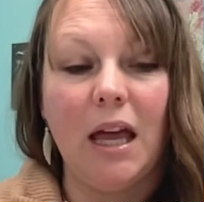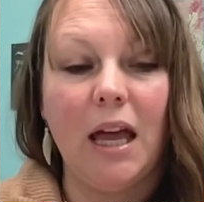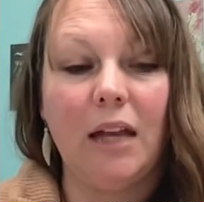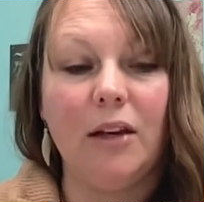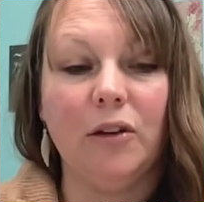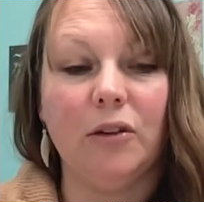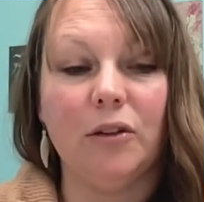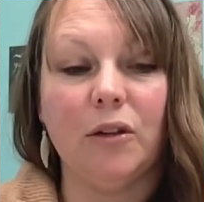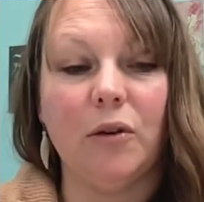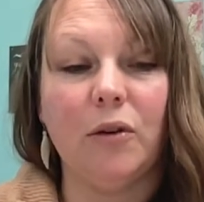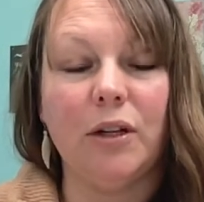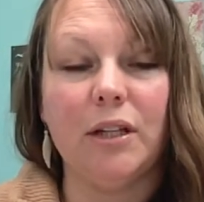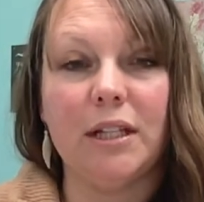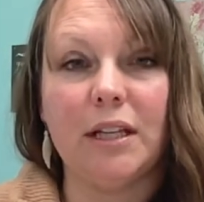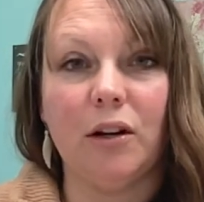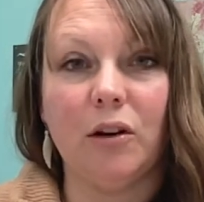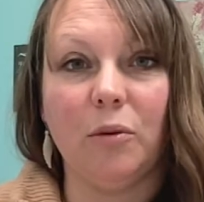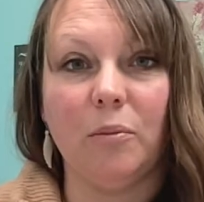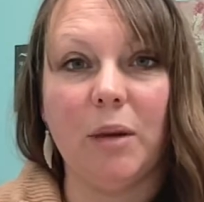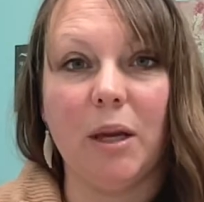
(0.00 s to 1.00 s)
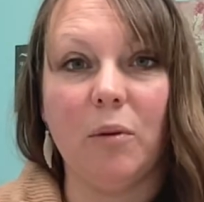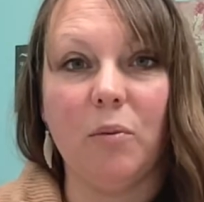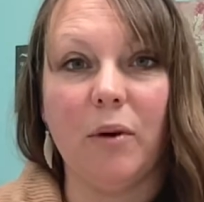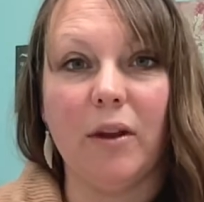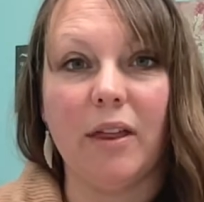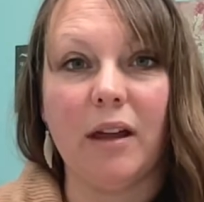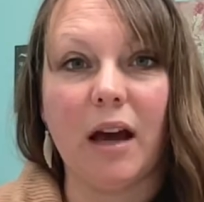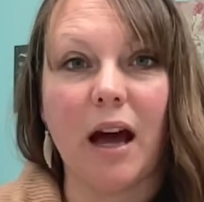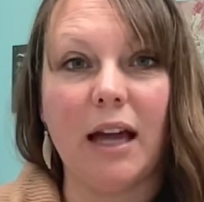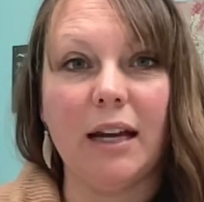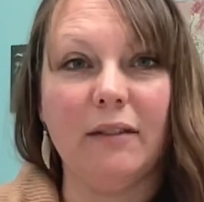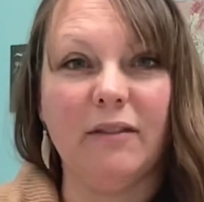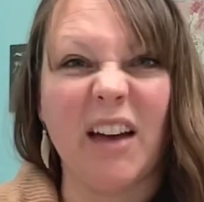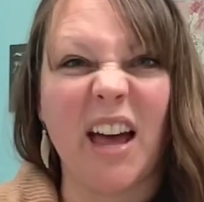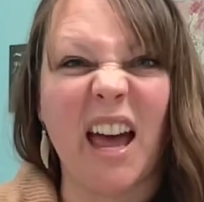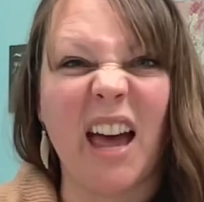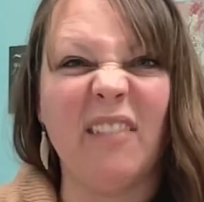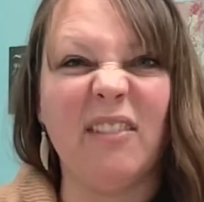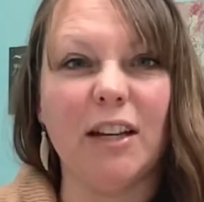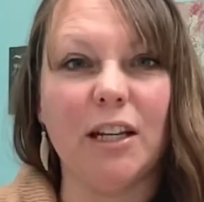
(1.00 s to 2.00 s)
And you'll notice it'll be with kind of a
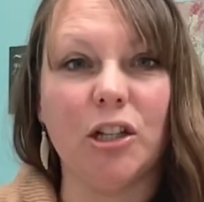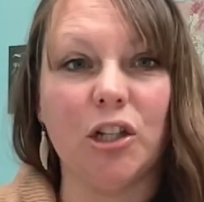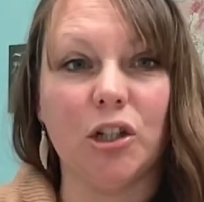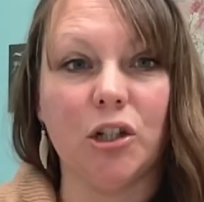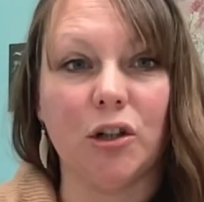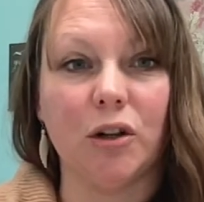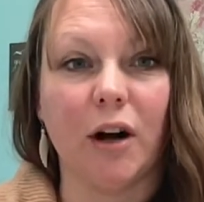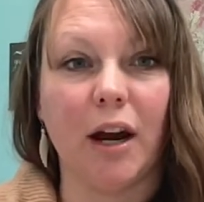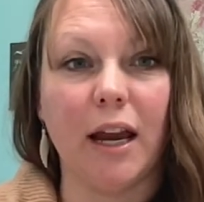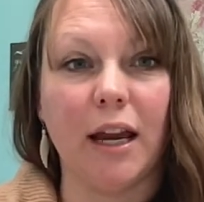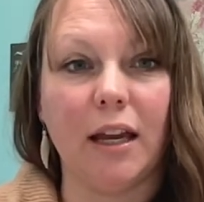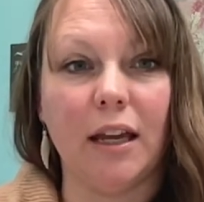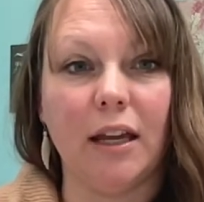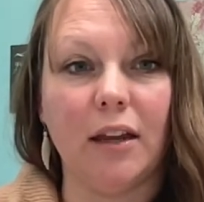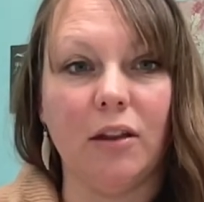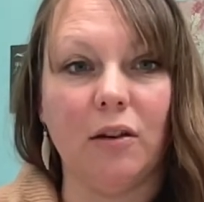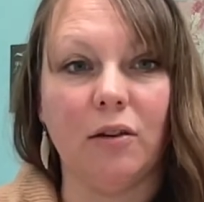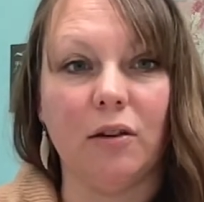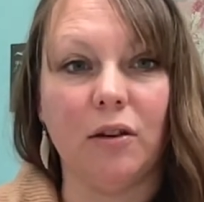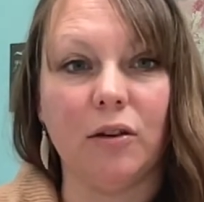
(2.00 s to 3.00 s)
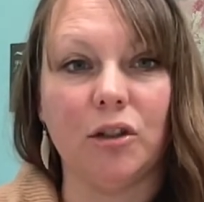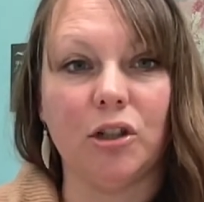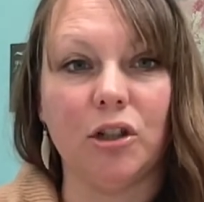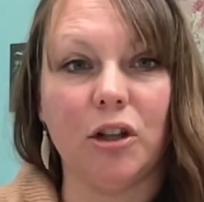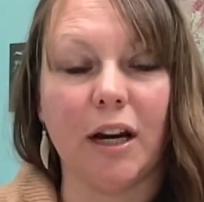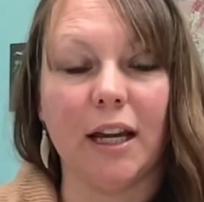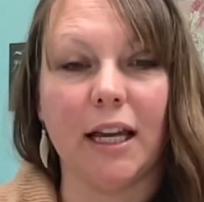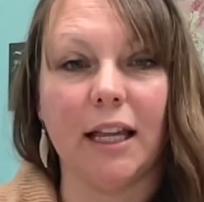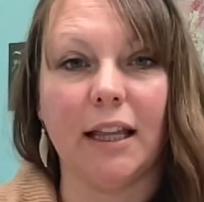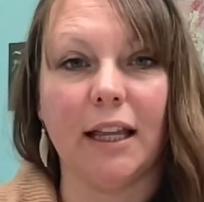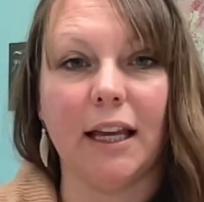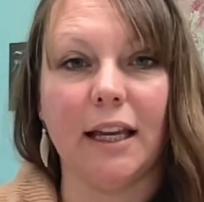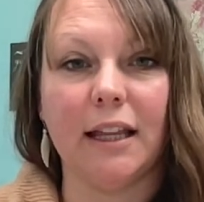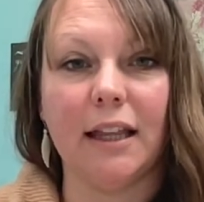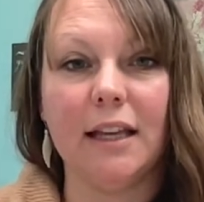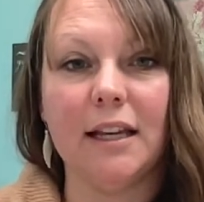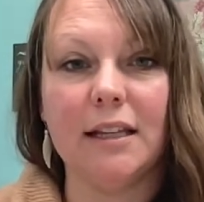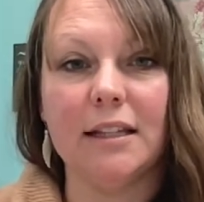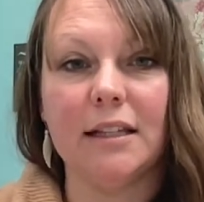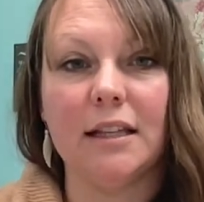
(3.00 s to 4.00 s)
heavy strike. Either they'll strike it like
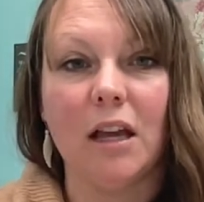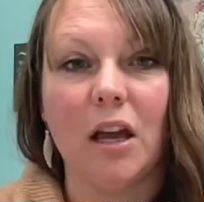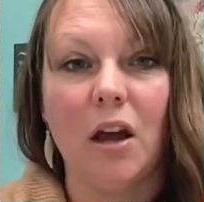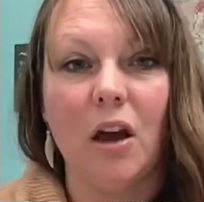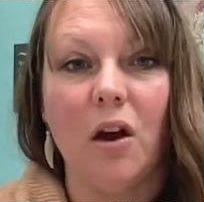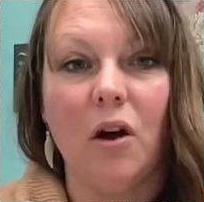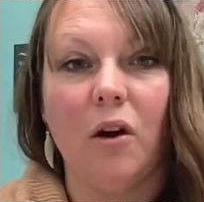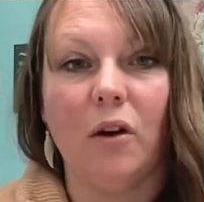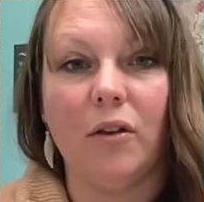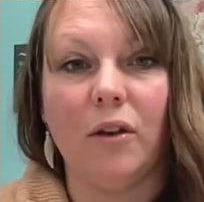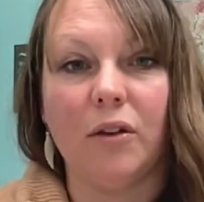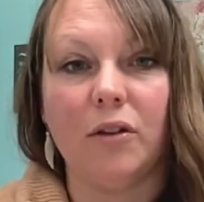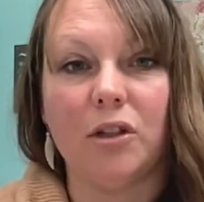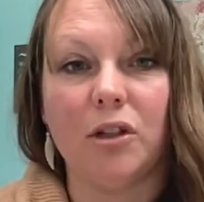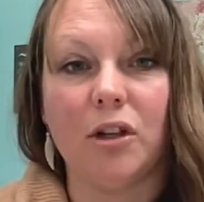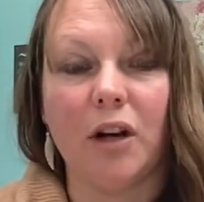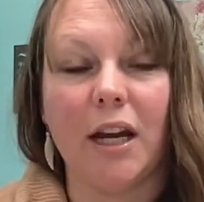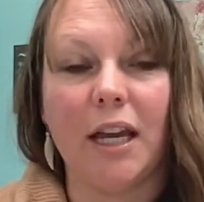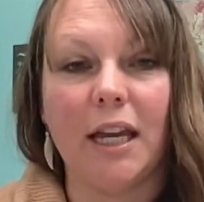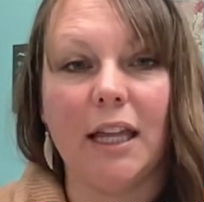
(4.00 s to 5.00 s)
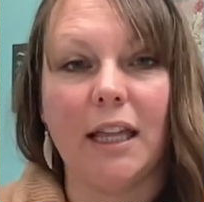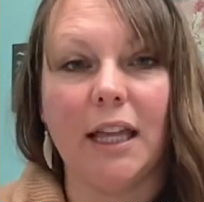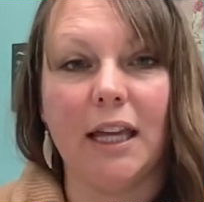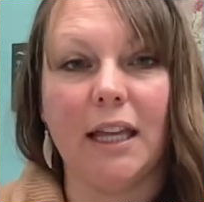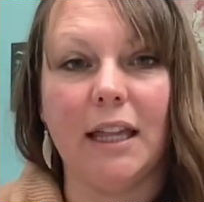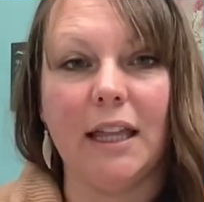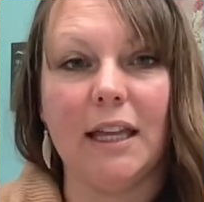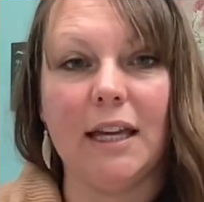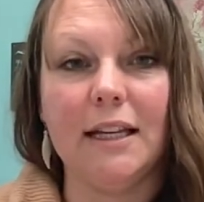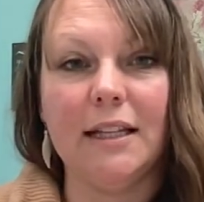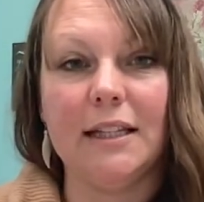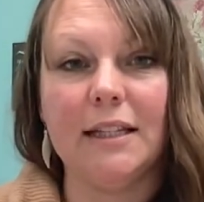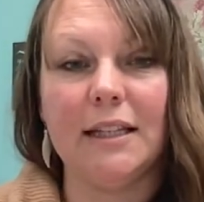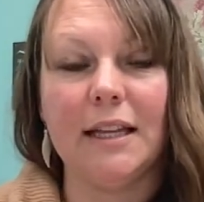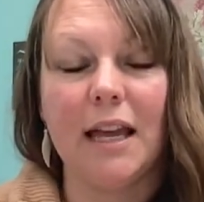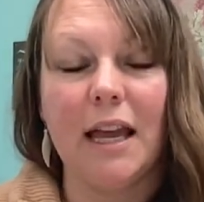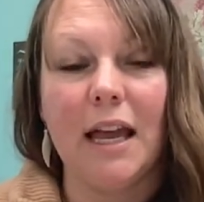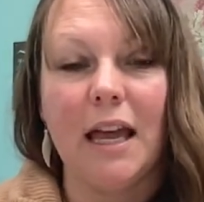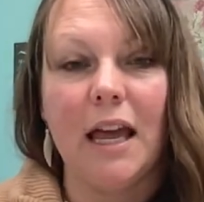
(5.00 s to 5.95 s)
this or they'll strike it like this.